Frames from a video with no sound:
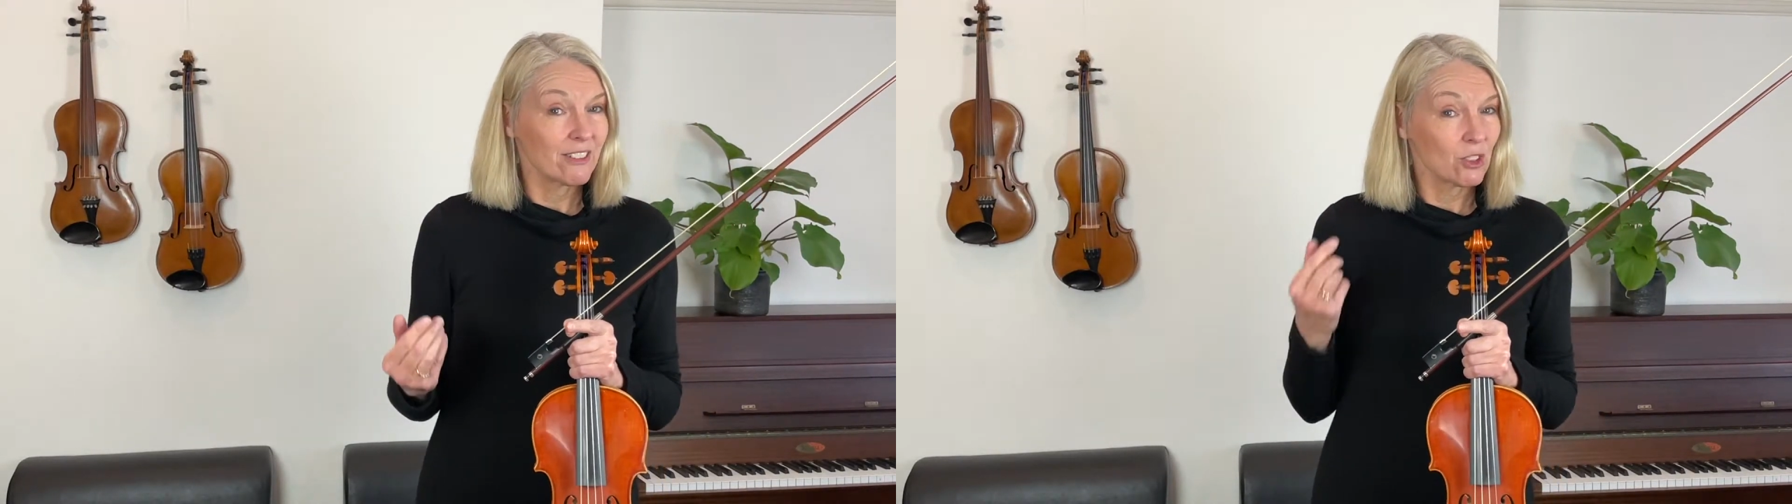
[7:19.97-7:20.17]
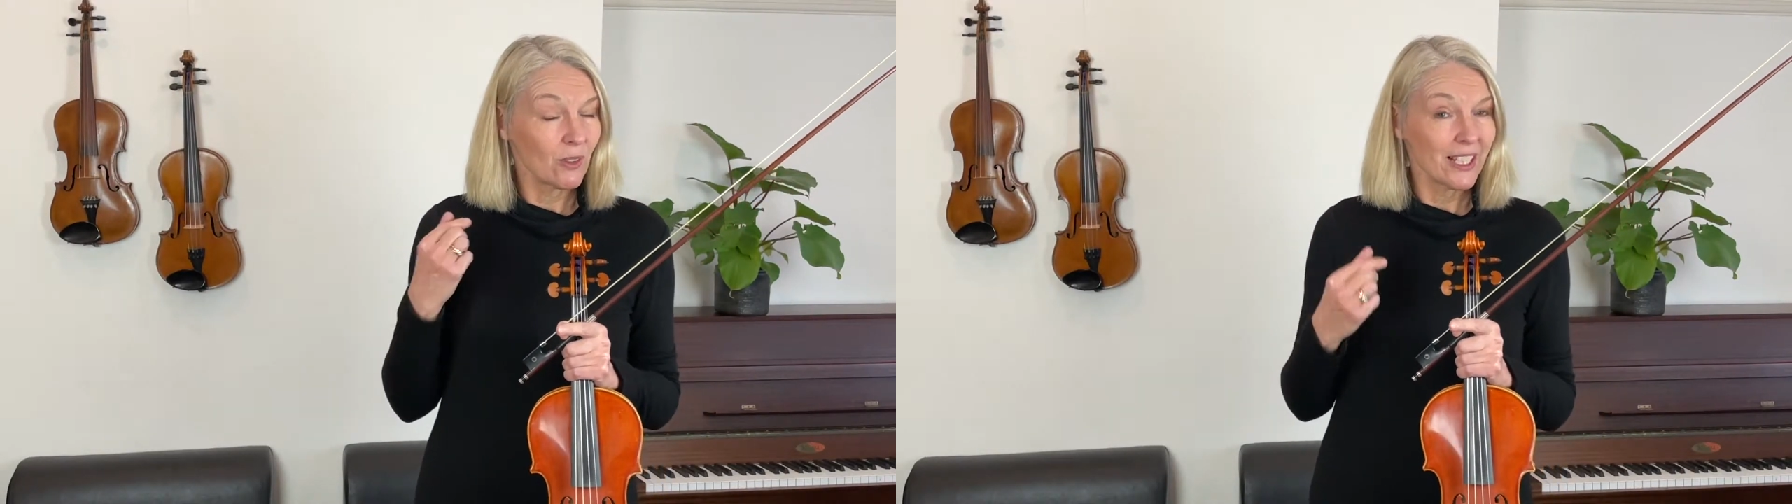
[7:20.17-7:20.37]

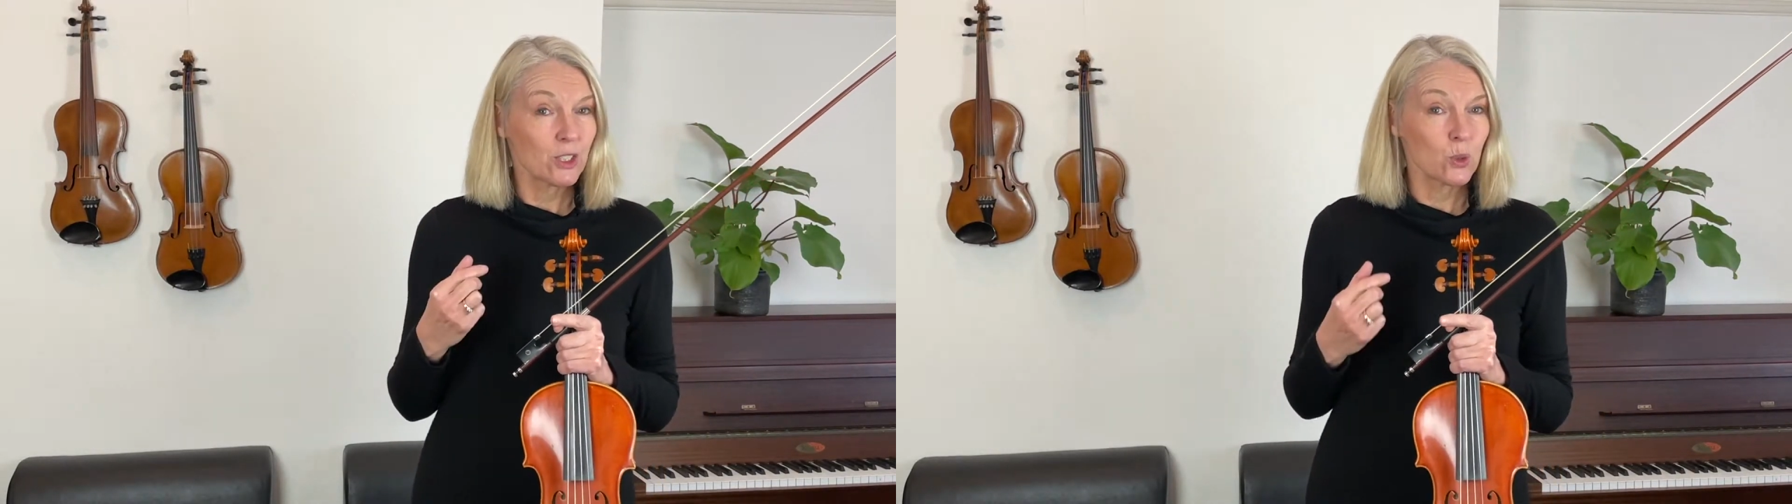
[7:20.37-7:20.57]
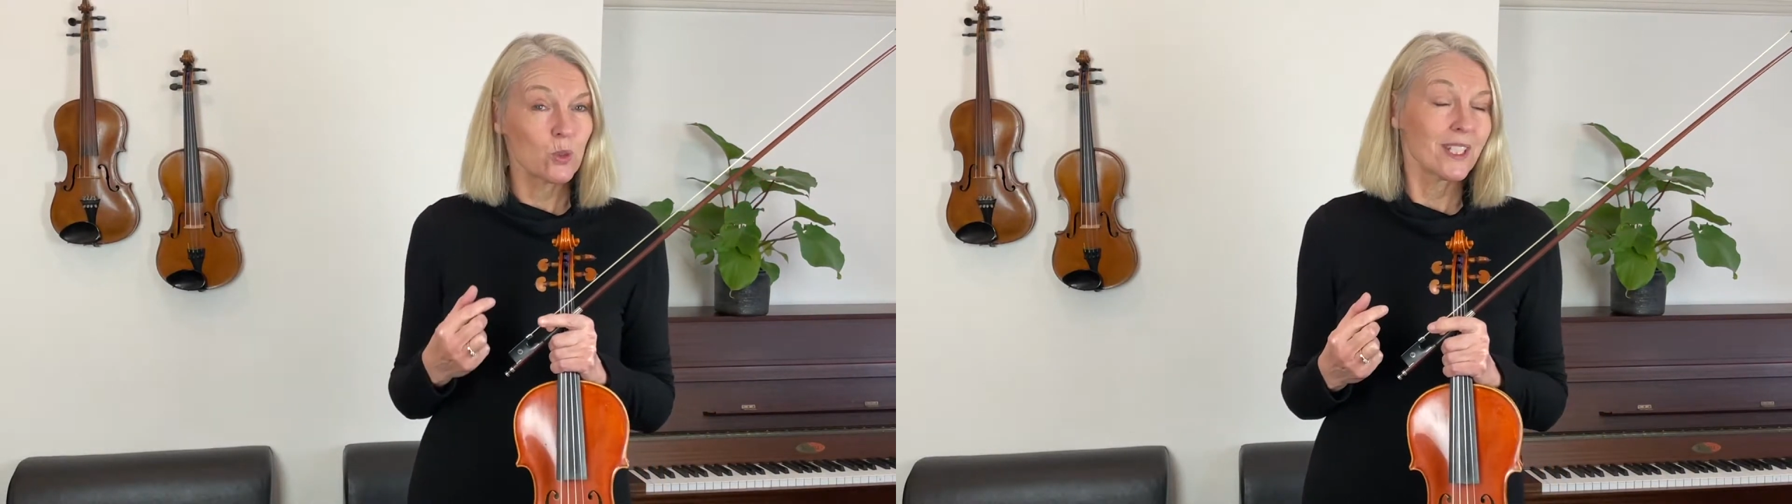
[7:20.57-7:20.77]
So let's
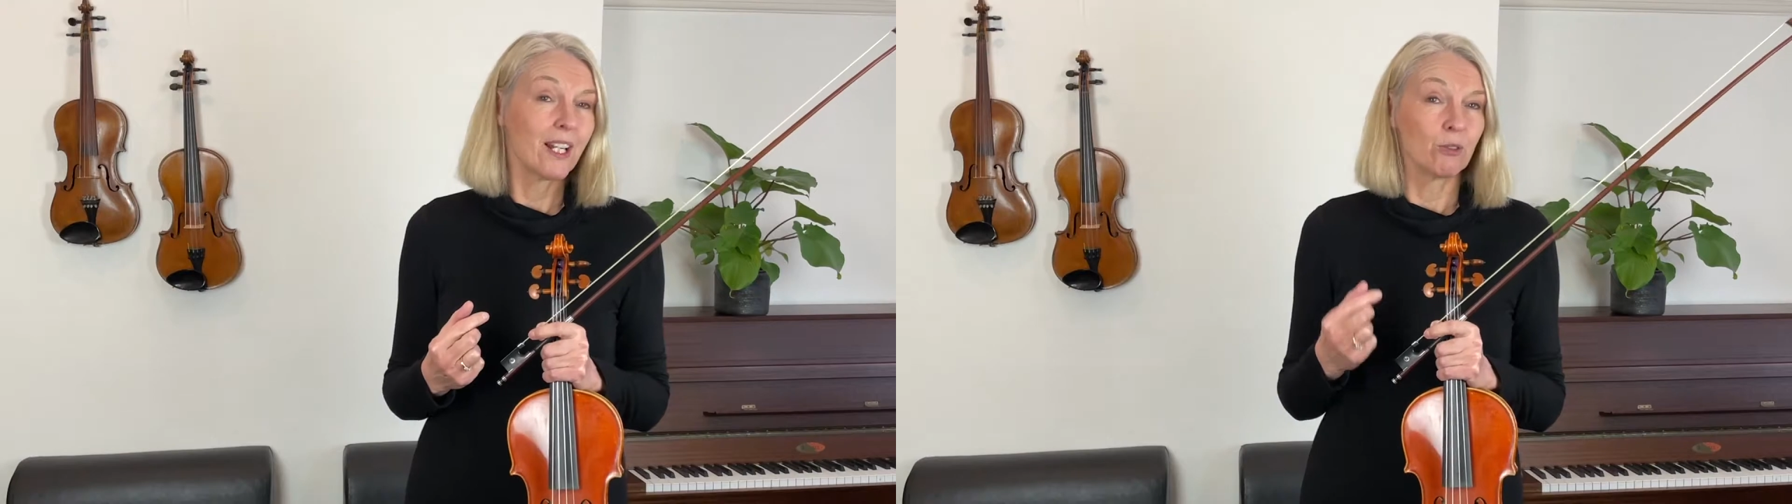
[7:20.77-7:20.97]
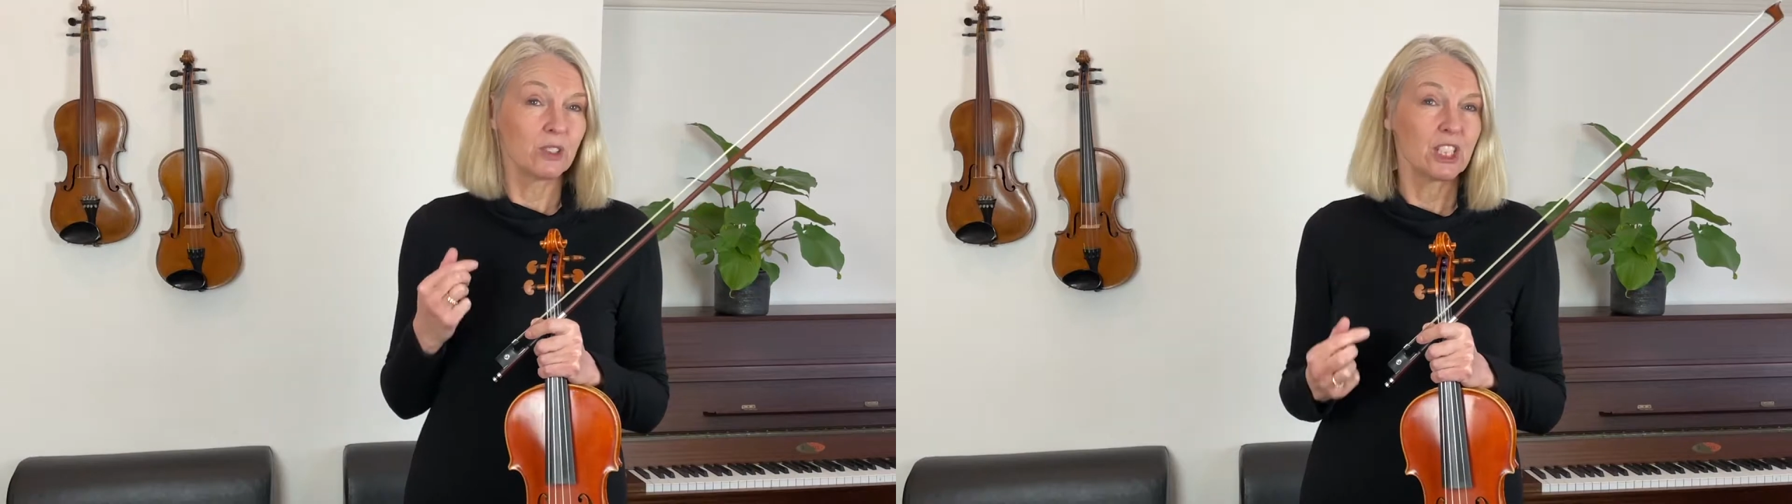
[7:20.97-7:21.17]
sort
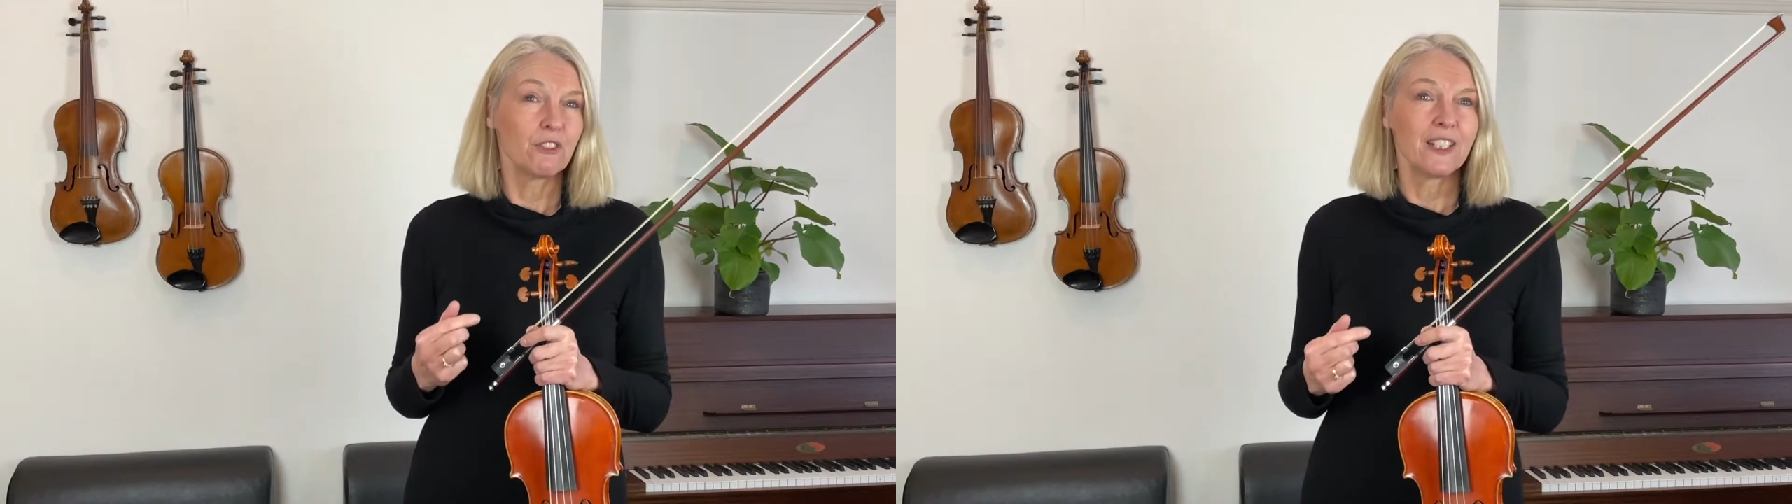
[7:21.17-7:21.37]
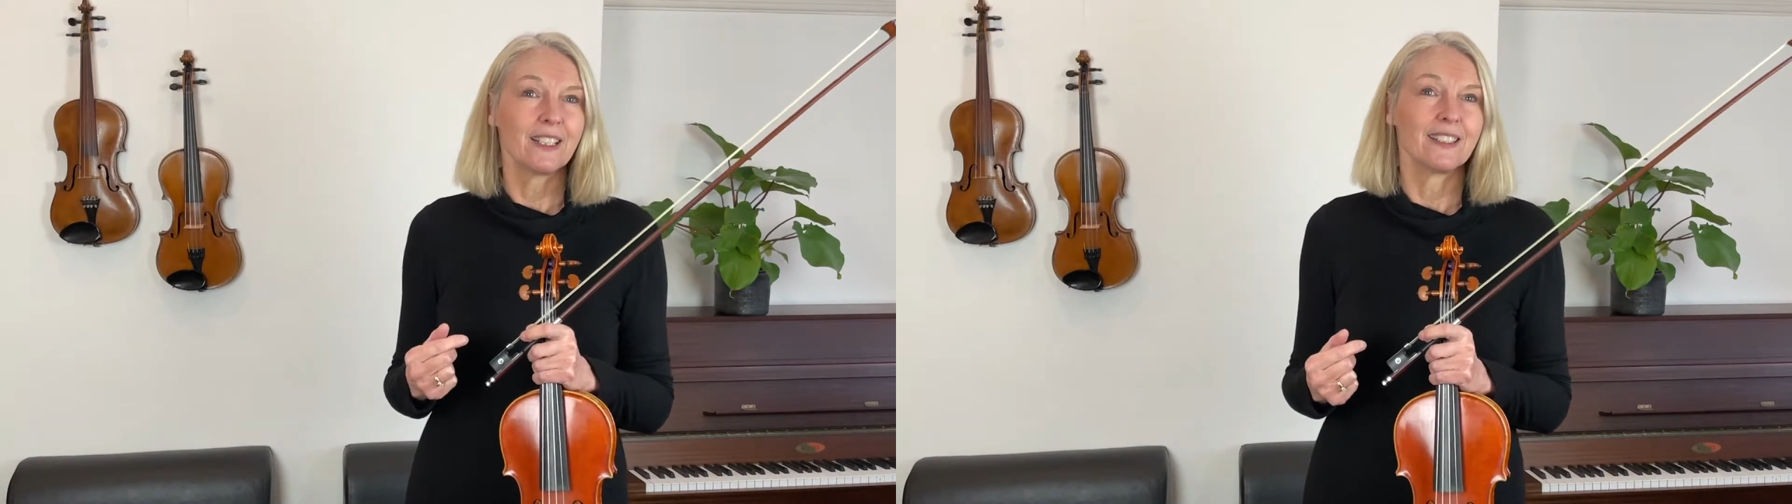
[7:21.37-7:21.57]
out which
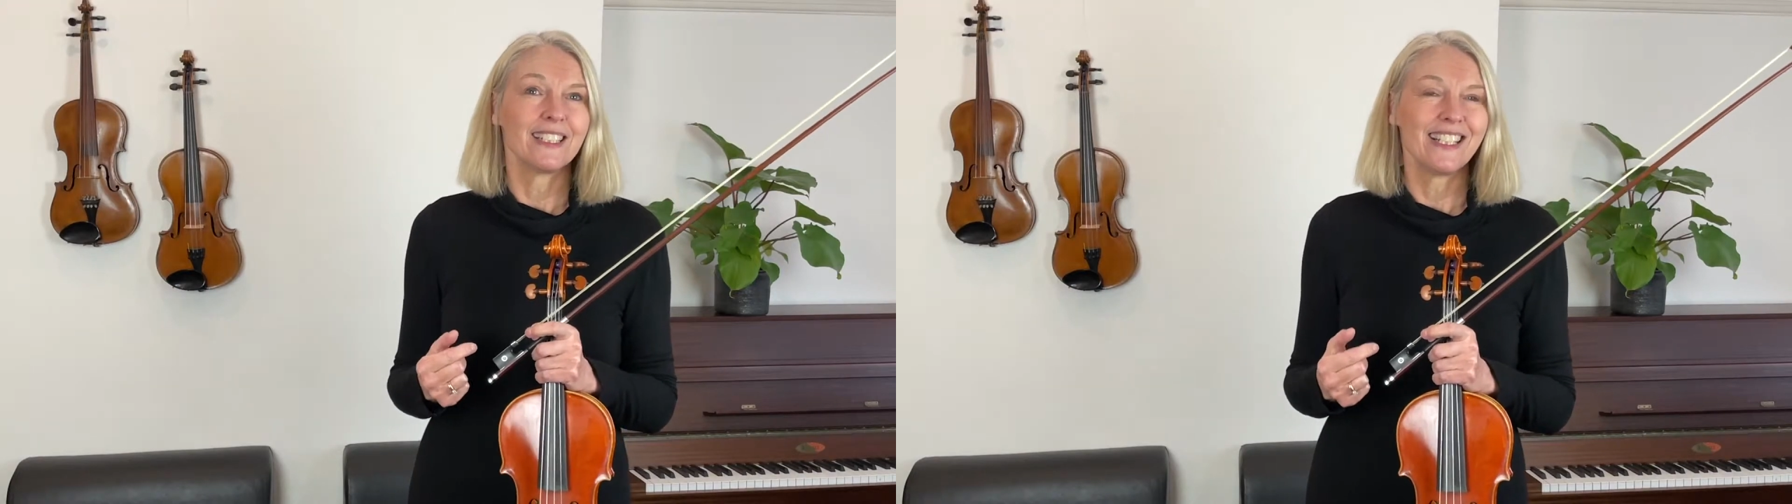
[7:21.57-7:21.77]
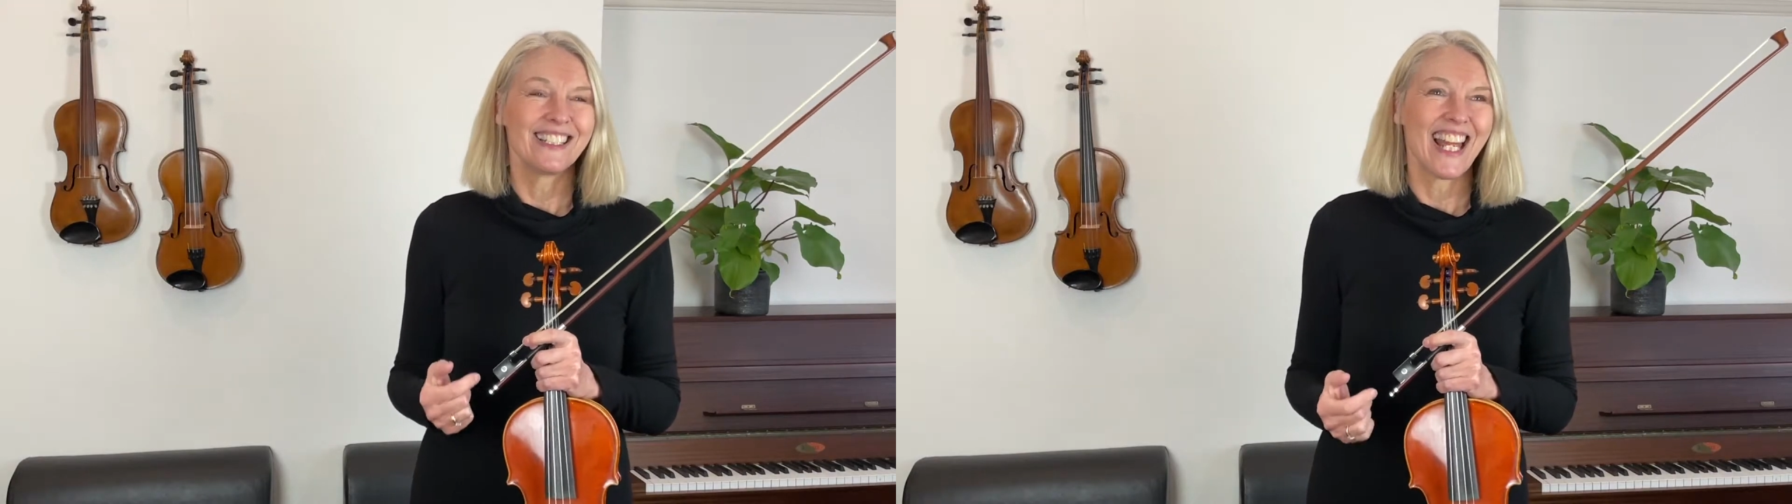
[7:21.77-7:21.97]
finger needs